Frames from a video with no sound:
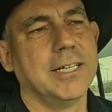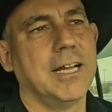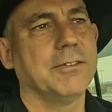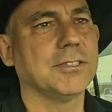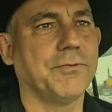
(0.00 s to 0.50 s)

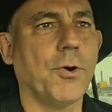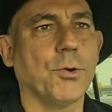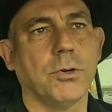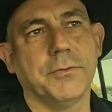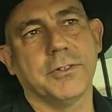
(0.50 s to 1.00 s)
If there's a
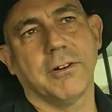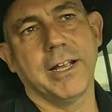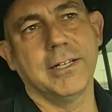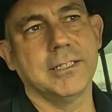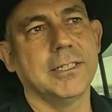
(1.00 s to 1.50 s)
photo of it,
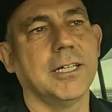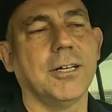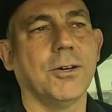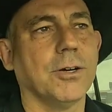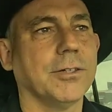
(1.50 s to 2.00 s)
great,
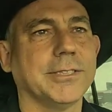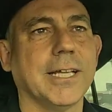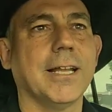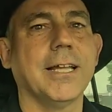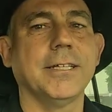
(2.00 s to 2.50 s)
or
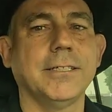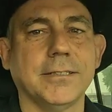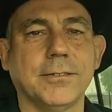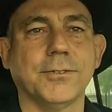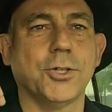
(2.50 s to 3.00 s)
satellite,
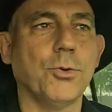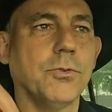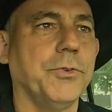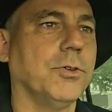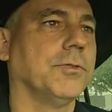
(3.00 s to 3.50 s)
a Google
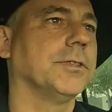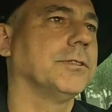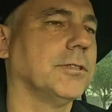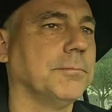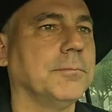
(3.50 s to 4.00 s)
view of it or
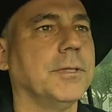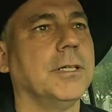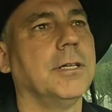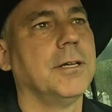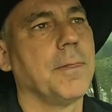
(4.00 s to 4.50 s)
something.
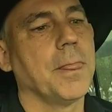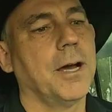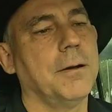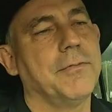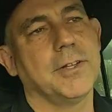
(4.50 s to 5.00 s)

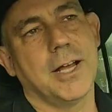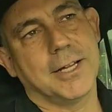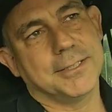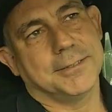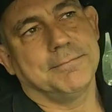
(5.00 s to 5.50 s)
If they're
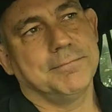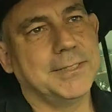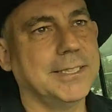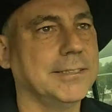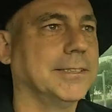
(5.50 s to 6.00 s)
not, then
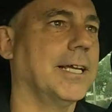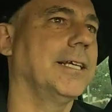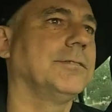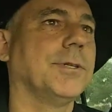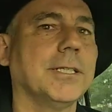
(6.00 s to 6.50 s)
yeah, it kind of
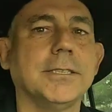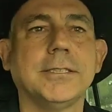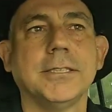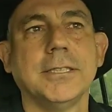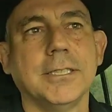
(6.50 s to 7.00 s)
is what it is.
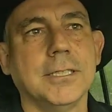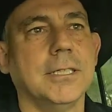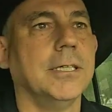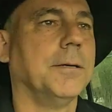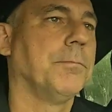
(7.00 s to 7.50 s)

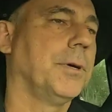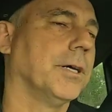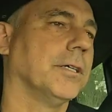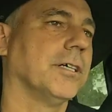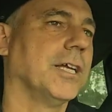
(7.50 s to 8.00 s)

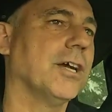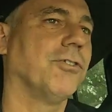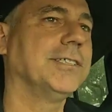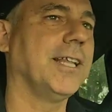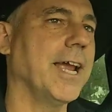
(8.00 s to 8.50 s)
But yeah,
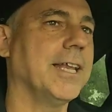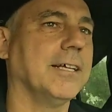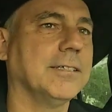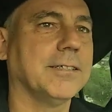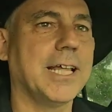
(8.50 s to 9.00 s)
Greazed Lightning,
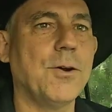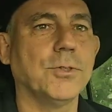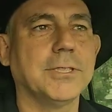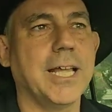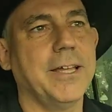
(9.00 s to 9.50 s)
that
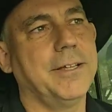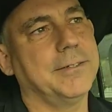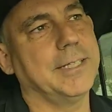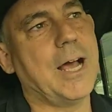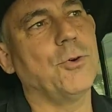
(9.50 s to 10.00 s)
was
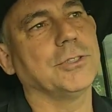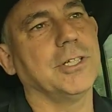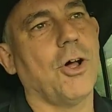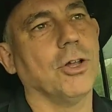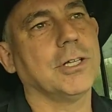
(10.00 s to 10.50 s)

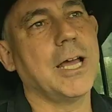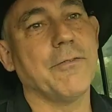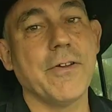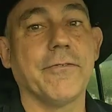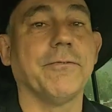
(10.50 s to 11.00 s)
an all-time
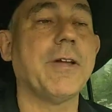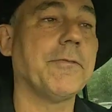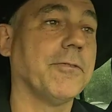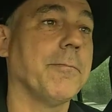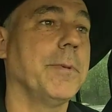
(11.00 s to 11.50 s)

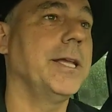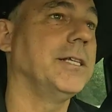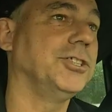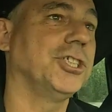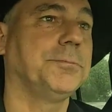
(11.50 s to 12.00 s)
favorite for
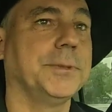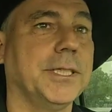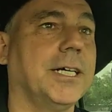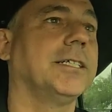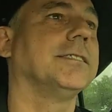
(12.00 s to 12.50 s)
me, just
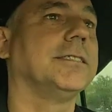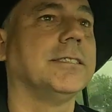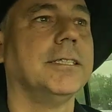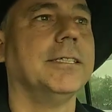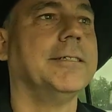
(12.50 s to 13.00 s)
because
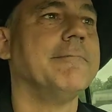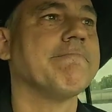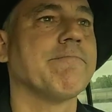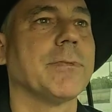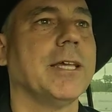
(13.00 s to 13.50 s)

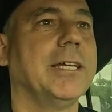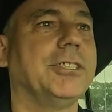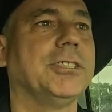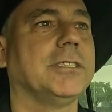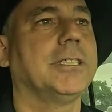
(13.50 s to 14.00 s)

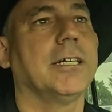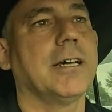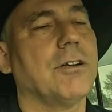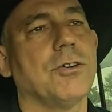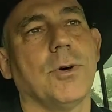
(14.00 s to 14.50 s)
it just, yeah,
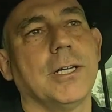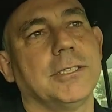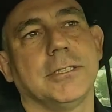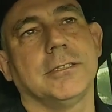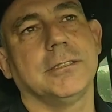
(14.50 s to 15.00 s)
I don't know, it
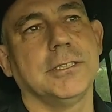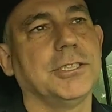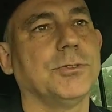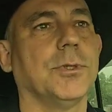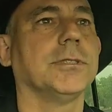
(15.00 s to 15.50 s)
just
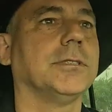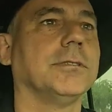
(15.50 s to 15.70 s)
was,